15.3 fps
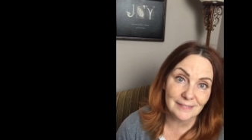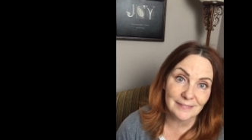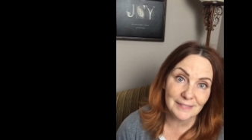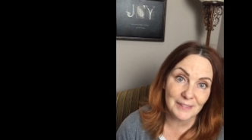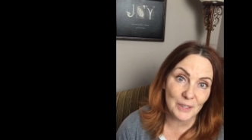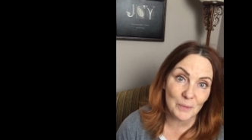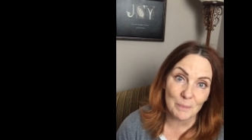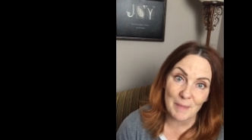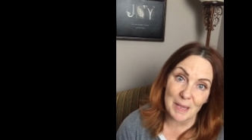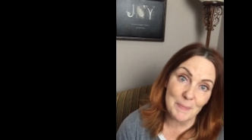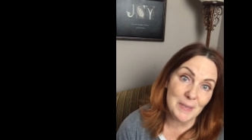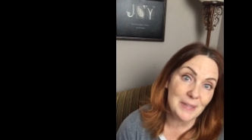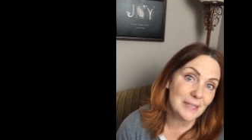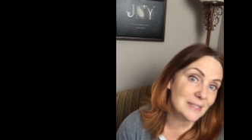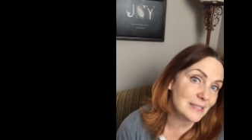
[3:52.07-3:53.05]
You know,
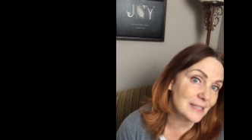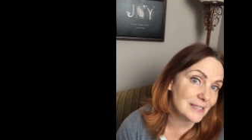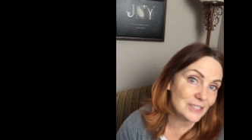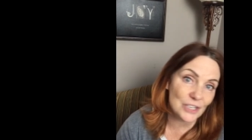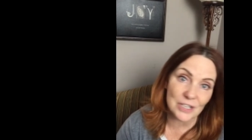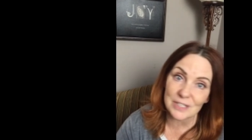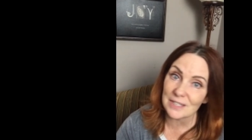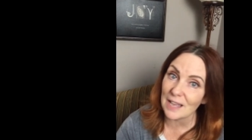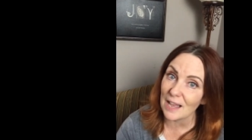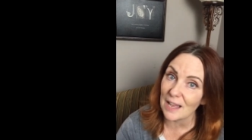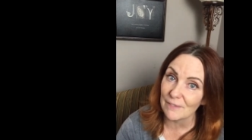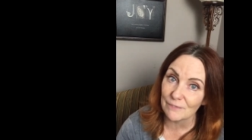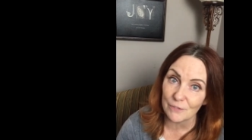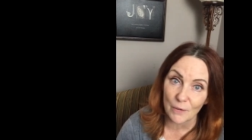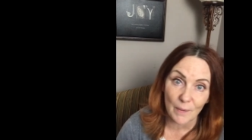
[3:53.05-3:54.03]
maybe this is just
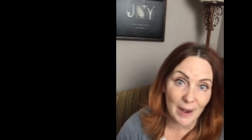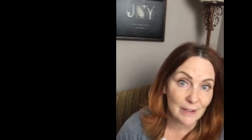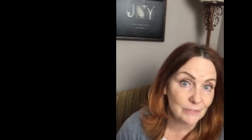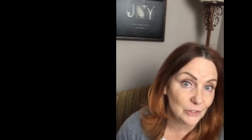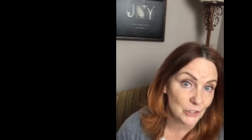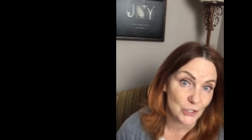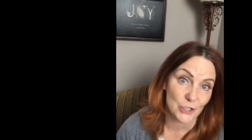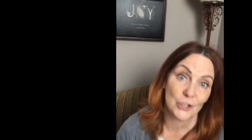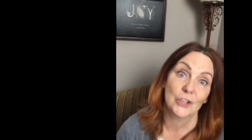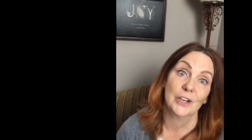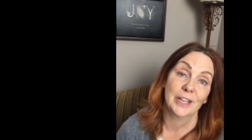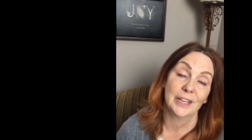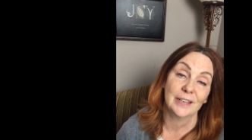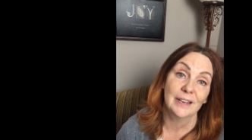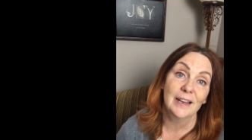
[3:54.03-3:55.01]
a forever
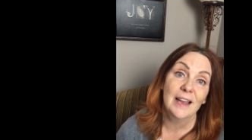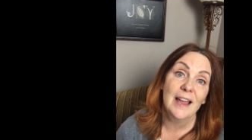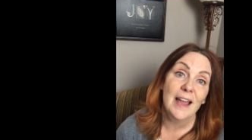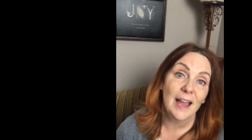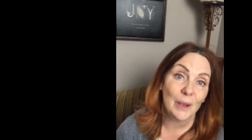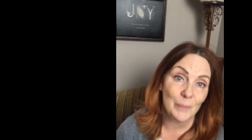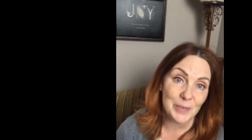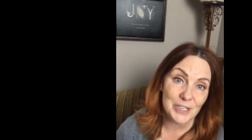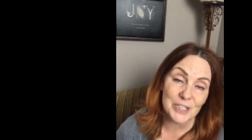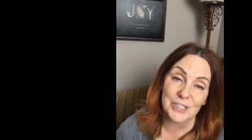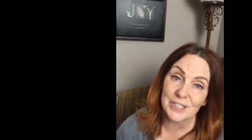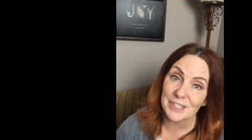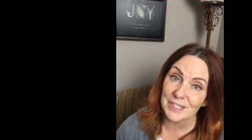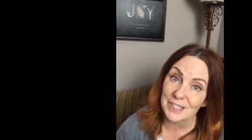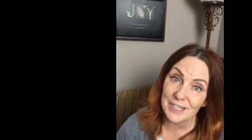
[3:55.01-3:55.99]
journey and we
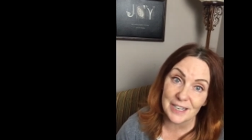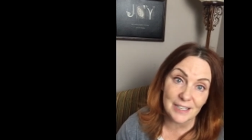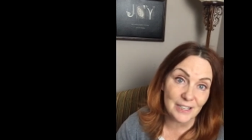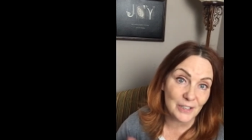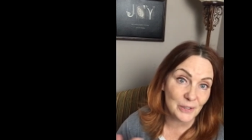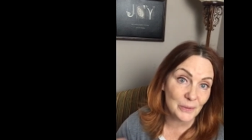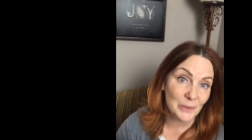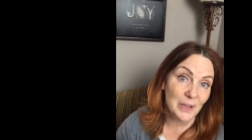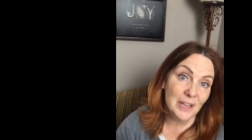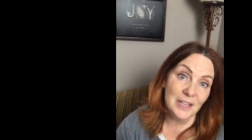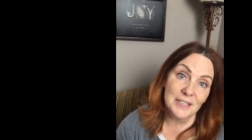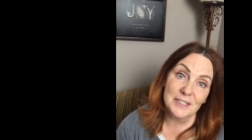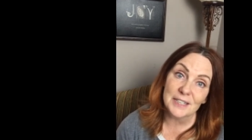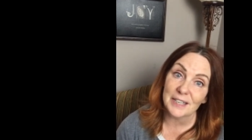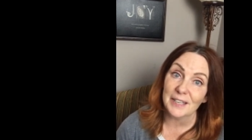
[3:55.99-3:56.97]
just continue
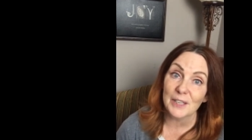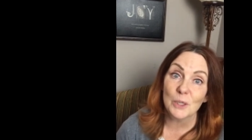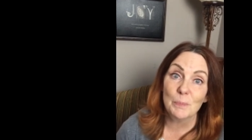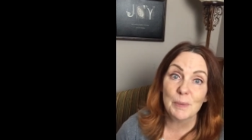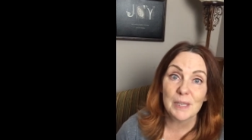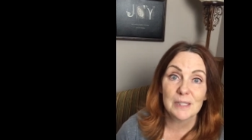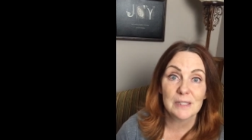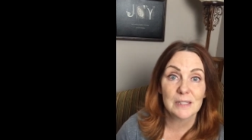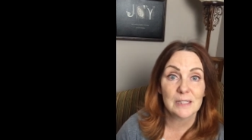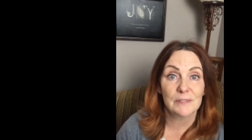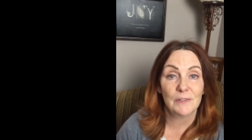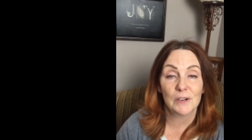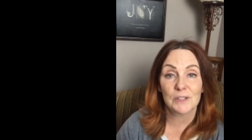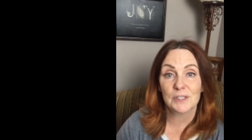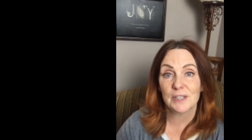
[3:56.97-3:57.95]
to heal pieces
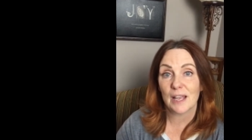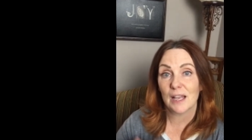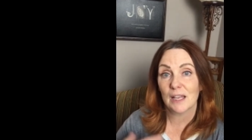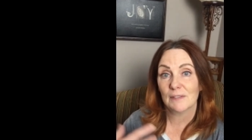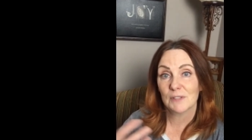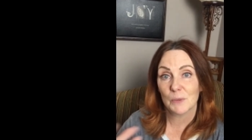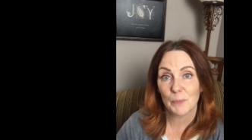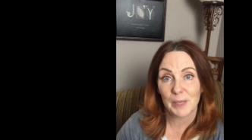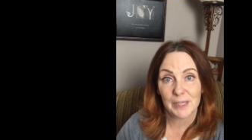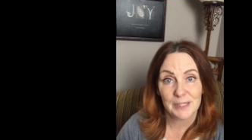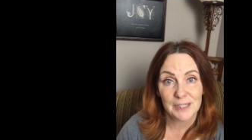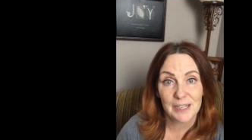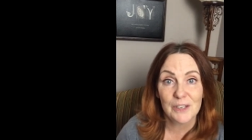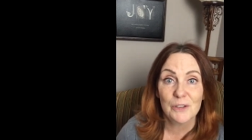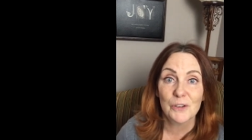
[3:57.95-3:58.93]
of ourselves and we
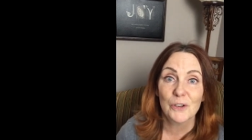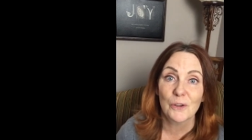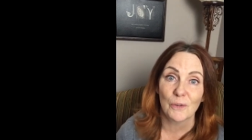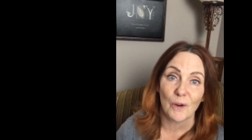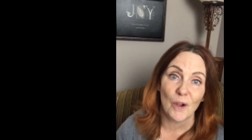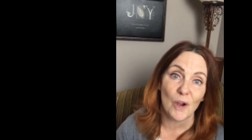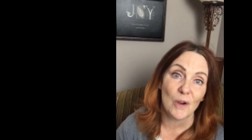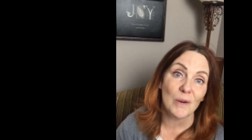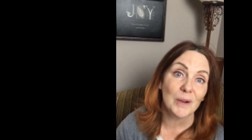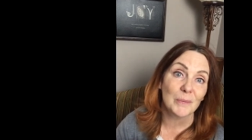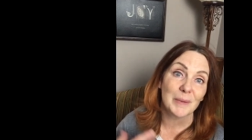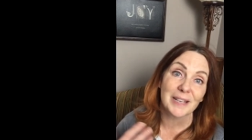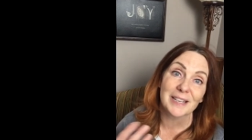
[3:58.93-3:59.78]
continue to grow and we